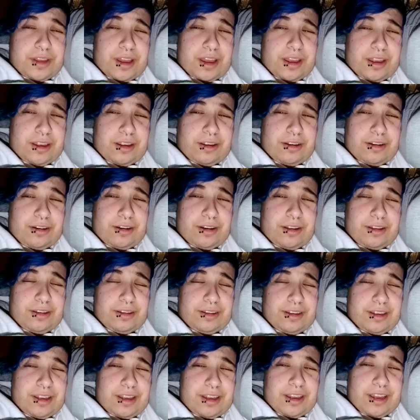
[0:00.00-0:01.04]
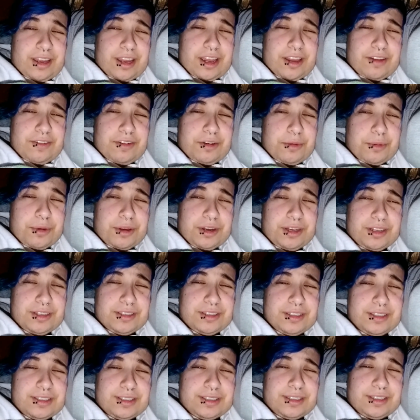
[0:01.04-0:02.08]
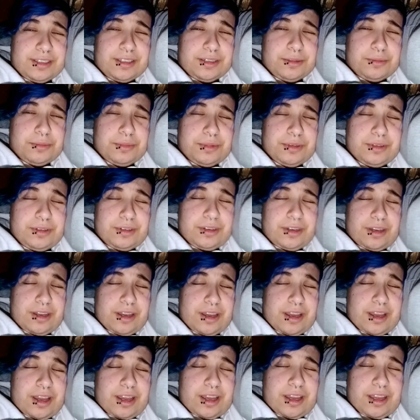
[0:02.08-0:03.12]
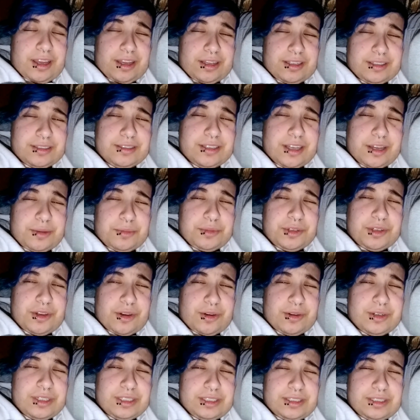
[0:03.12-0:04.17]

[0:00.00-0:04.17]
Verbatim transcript: tired. is asleep. It's time to go